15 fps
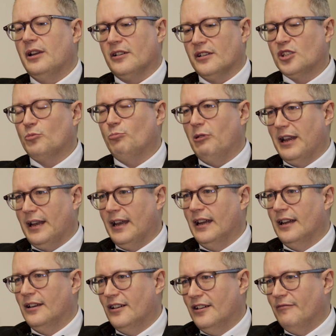or a
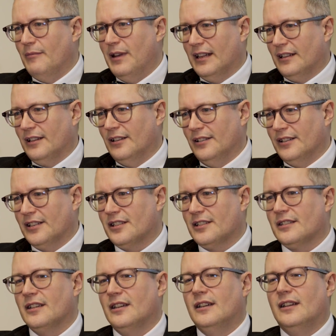splitting of mental illness
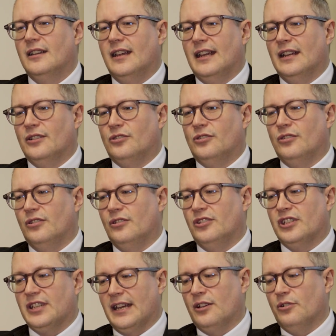into
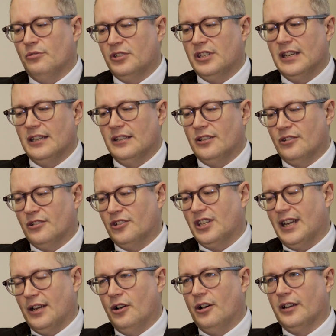psychoses or
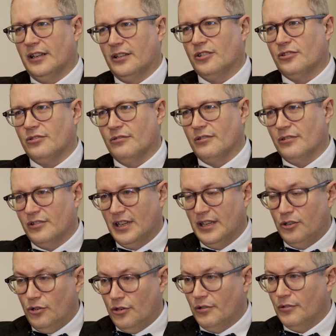psychotic disorders
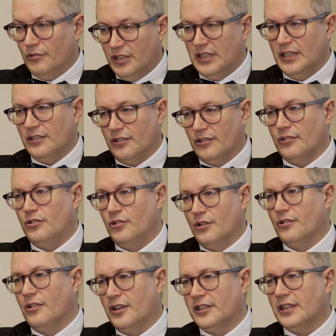and neuroses or
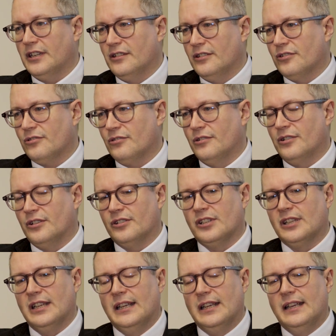neurotic disorders.
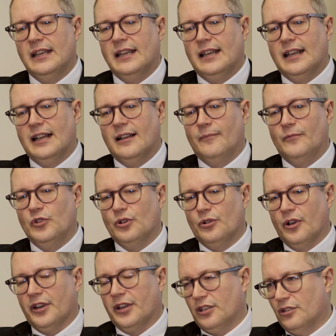
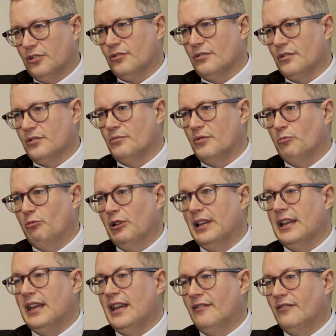Neurotic disorders were
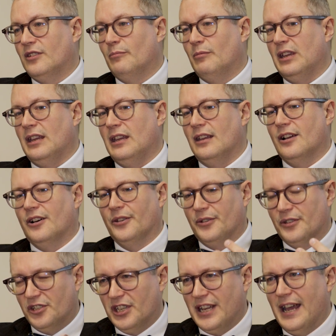believed to be
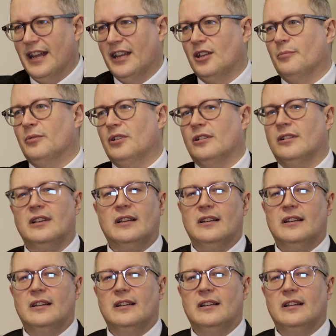understandable.